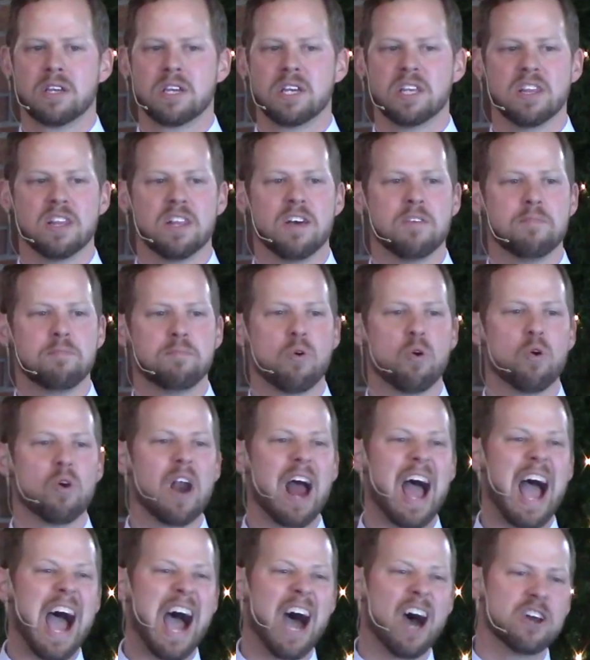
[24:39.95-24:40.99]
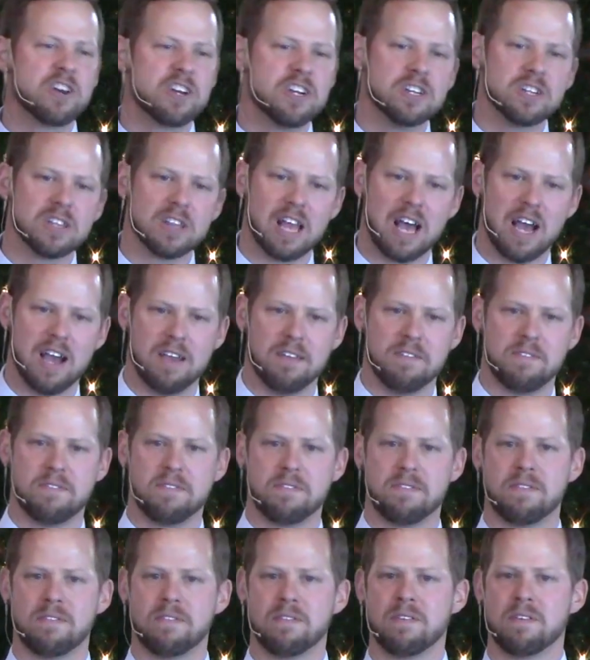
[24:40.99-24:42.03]
can love pour out of your life
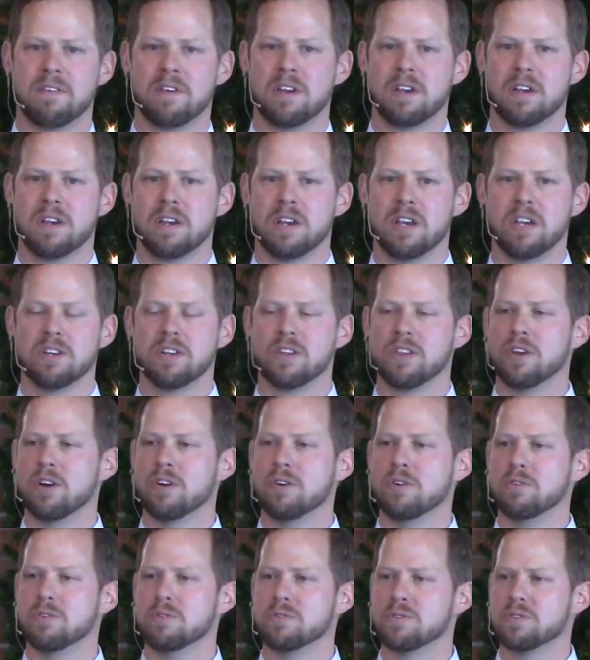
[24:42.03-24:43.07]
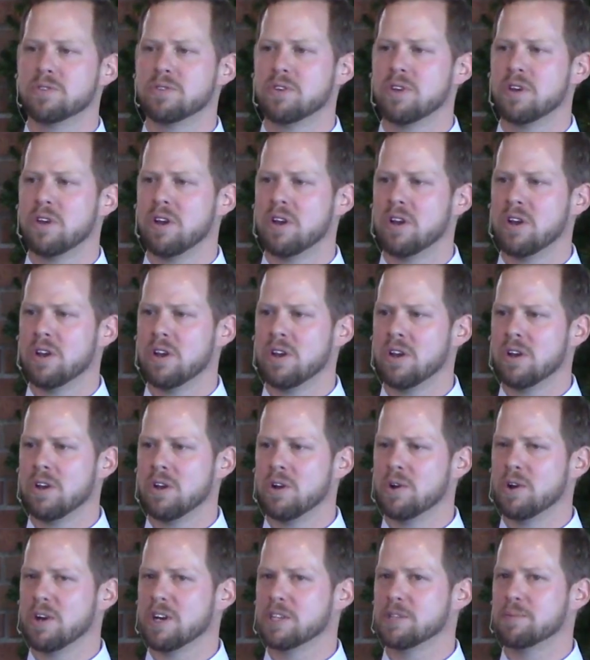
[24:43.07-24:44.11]
into those
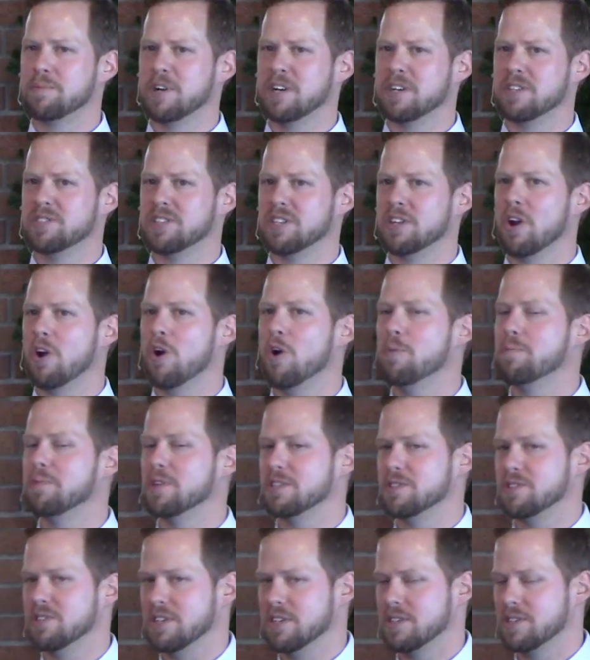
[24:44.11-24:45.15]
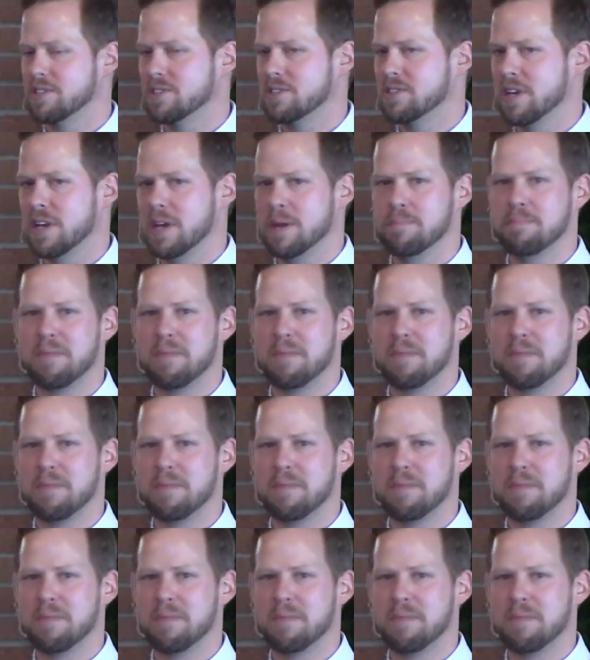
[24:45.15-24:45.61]
who are experiencing hopelessness.